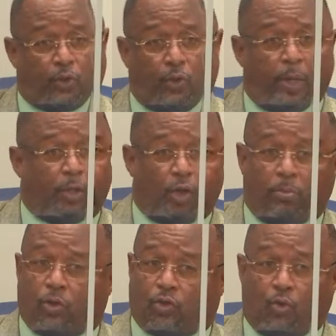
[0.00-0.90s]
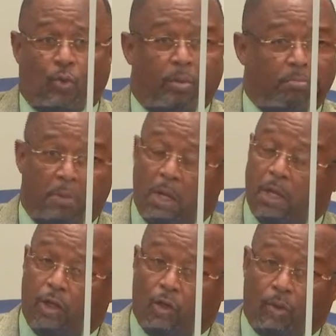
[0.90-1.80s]
students come to school,
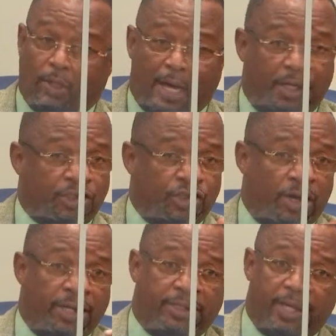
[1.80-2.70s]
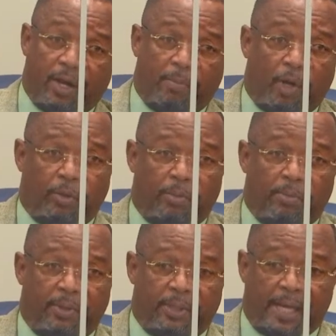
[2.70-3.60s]
no knowledge, no idea about
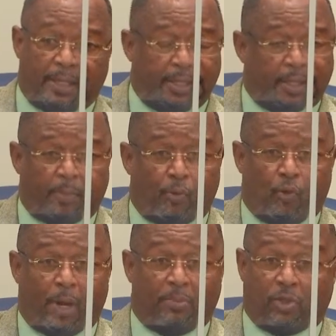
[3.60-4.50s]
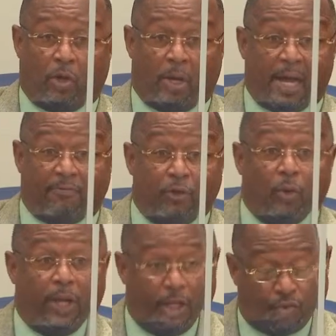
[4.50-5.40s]
the athletic programs or have no
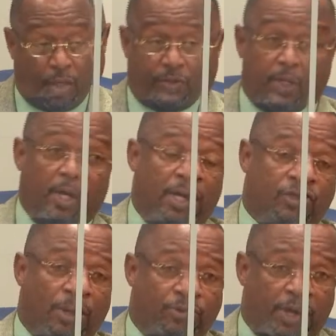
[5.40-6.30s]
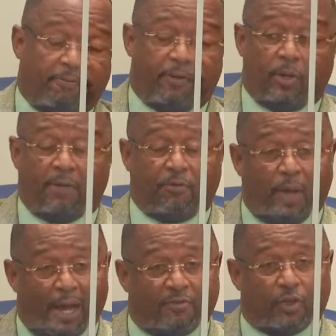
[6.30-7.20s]
interest. So I'm trying to find out if you
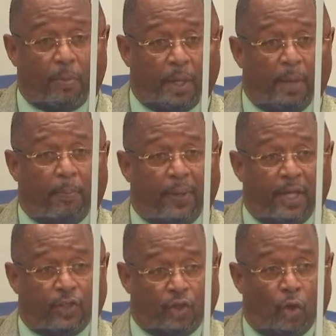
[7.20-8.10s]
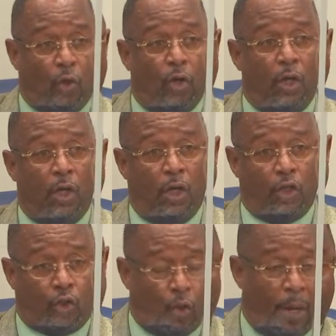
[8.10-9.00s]
have something in place to
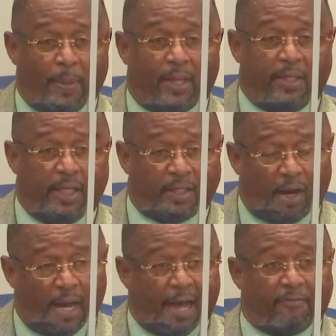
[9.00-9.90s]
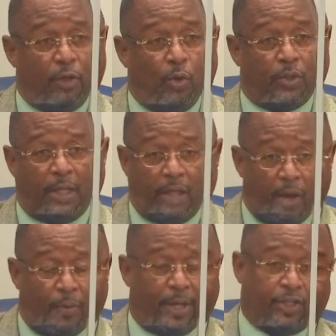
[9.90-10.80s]
show them that these are avenues and
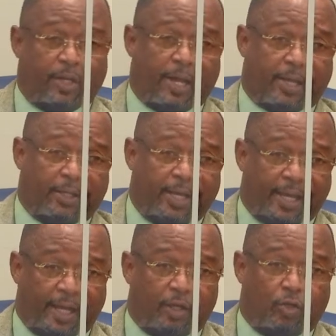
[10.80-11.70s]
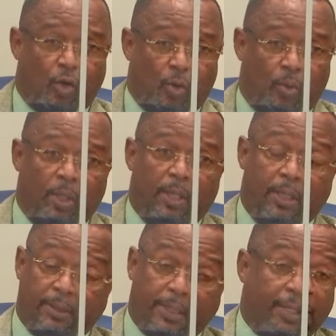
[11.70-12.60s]
direction that they can go,
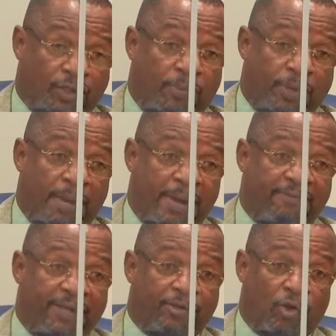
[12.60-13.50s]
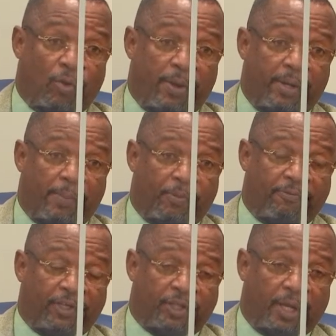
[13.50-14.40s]
that sometimes have that career in a
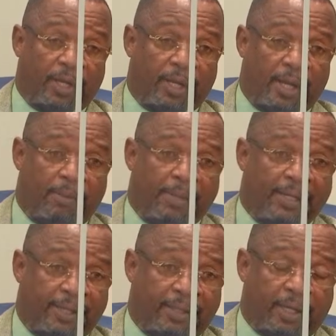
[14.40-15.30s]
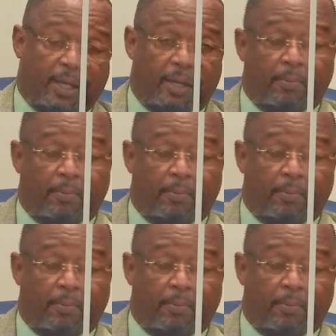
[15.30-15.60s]
professional athletic